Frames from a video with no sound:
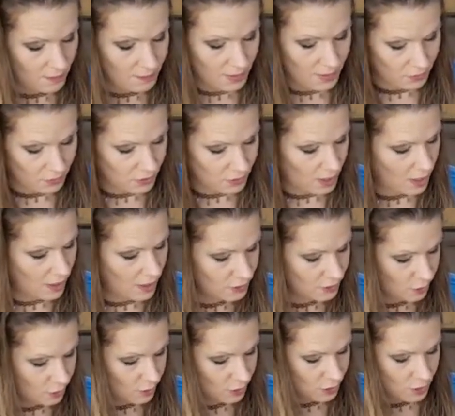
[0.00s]
a mother
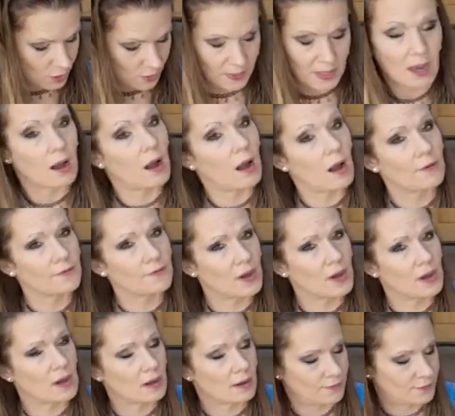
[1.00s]
to do a tripping
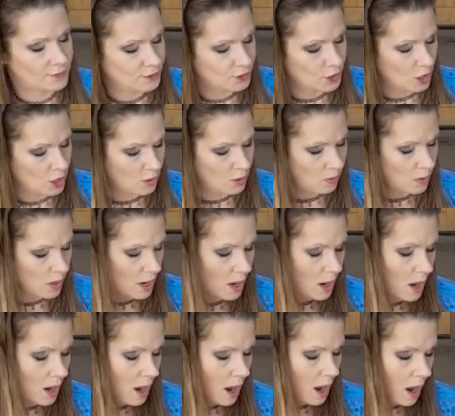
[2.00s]
off of. So
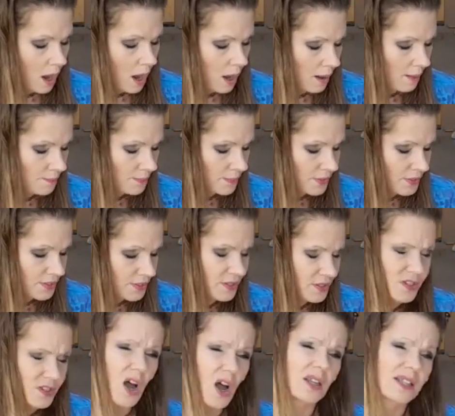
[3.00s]
this
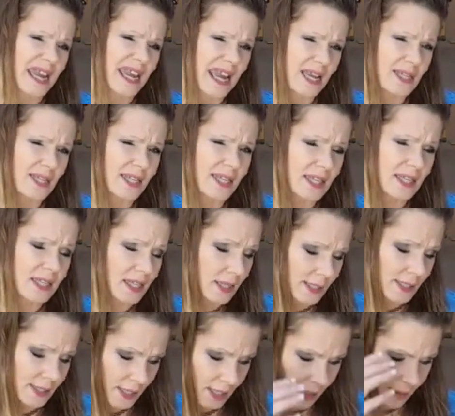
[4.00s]
is called
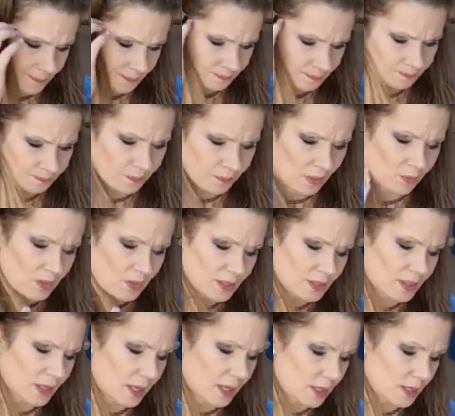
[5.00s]
ACDC.
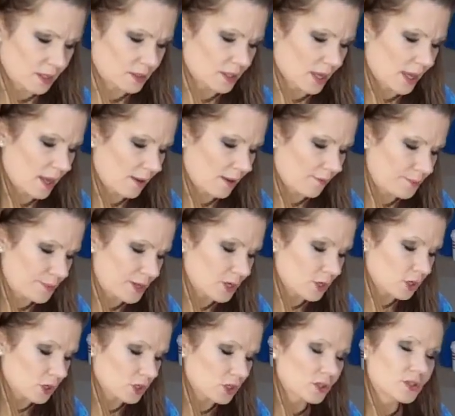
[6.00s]
This is a
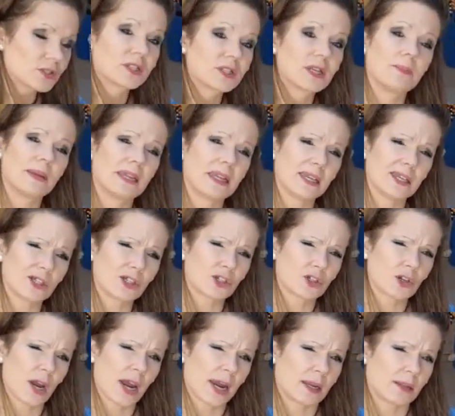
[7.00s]
pure CBD
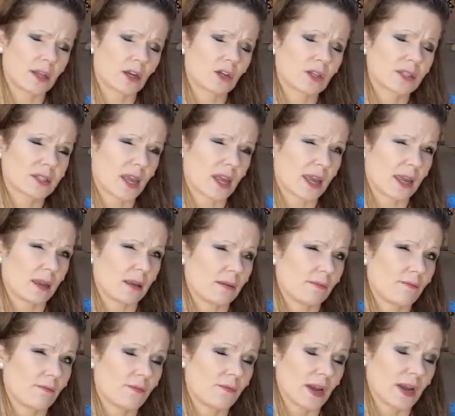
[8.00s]
strain. There is
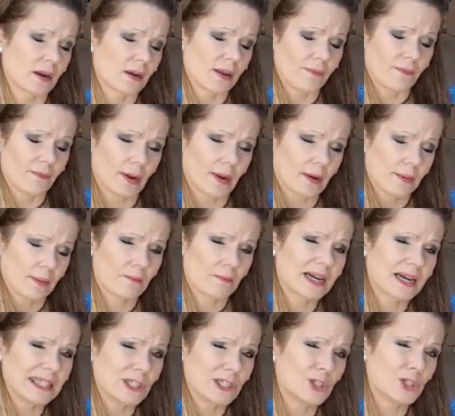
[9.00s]
a very, very
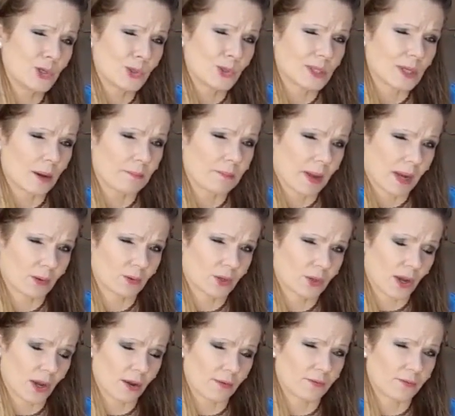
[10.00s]
minute
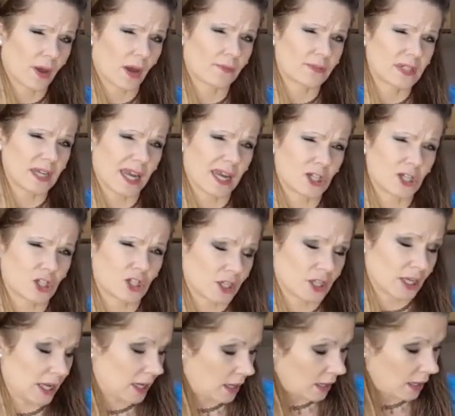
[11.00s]
amount of
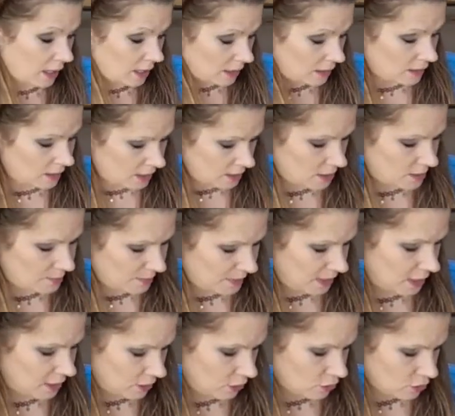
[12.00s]
THC in this
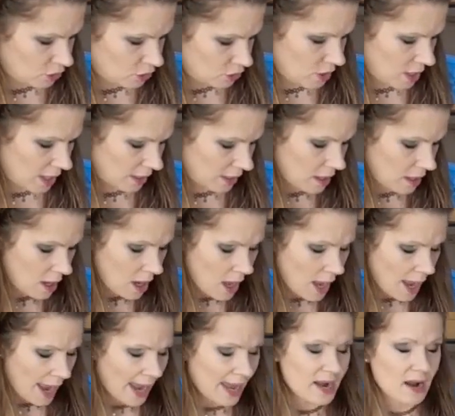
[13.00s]
particular strain.
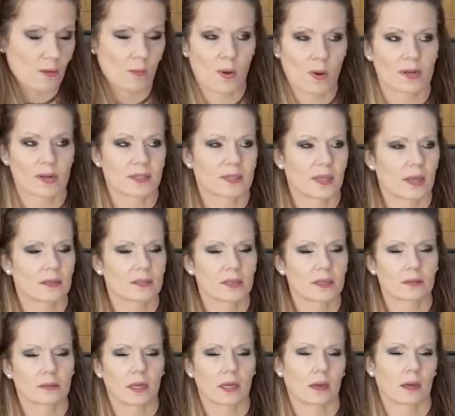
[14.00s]
And I want to say
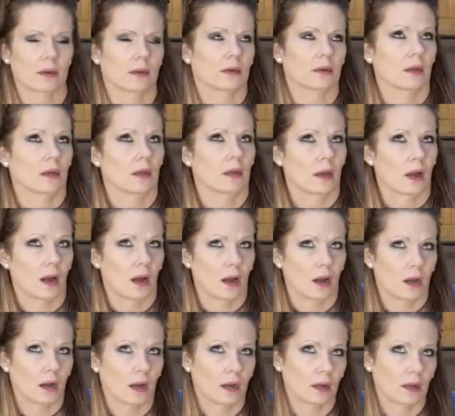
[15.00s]
it's a
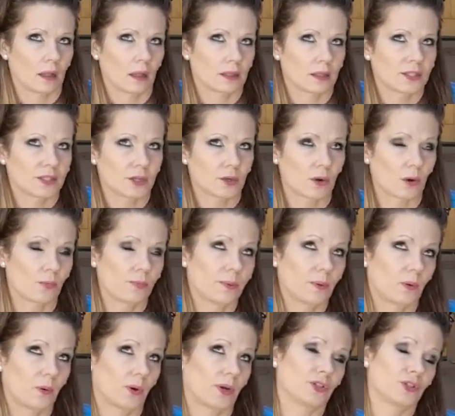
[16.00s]

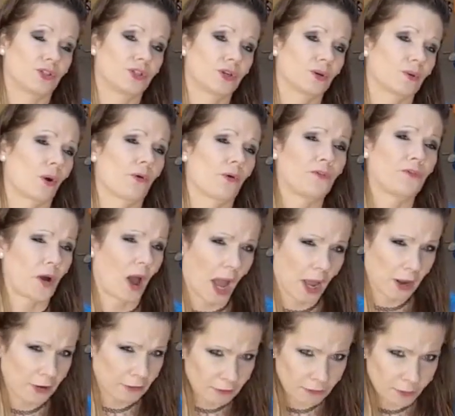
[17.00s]

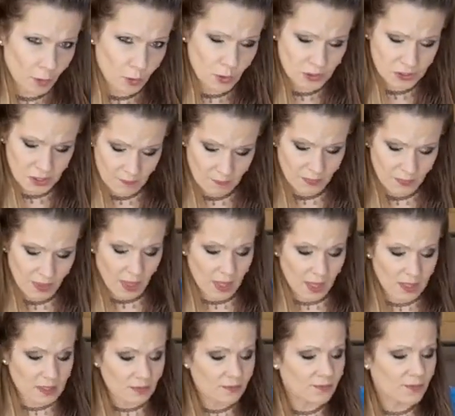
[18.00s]
0.05 or
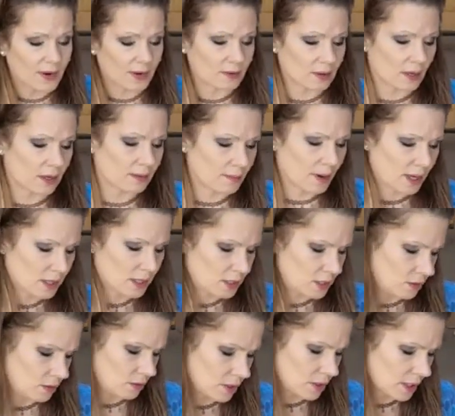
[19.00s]
something. It's very
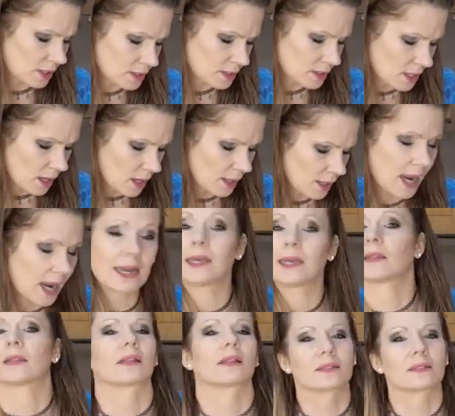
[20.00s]
minute. It's not
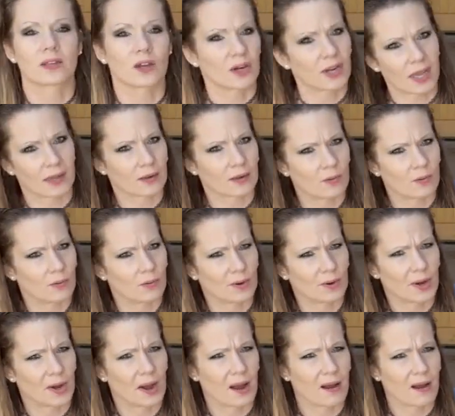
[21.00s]
anything that's going to get you
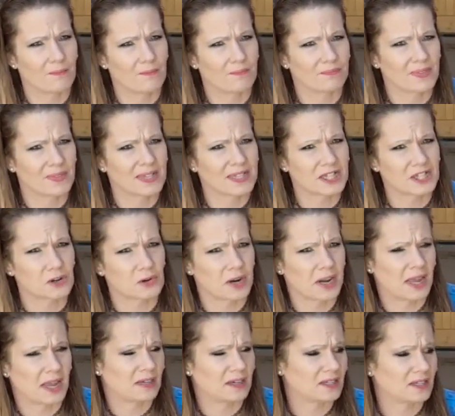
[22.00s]

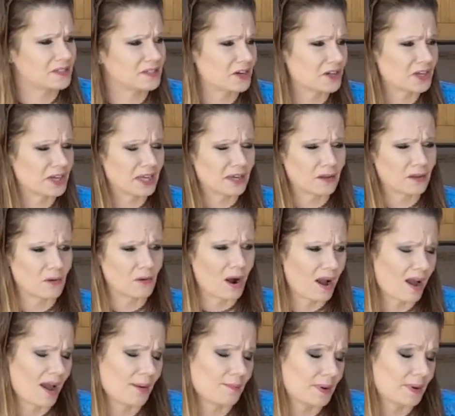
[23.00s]
disoriented. It's not going to get you
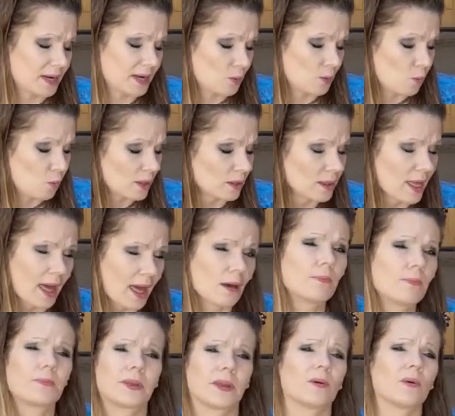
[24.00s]
high, but it will
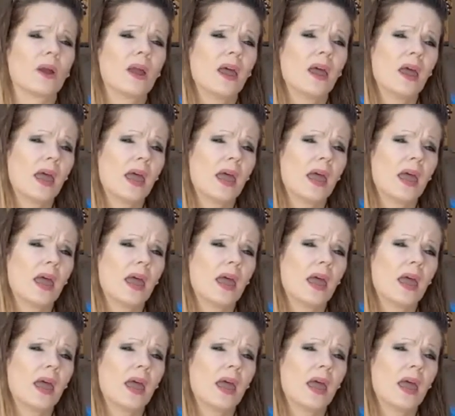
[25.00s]
help you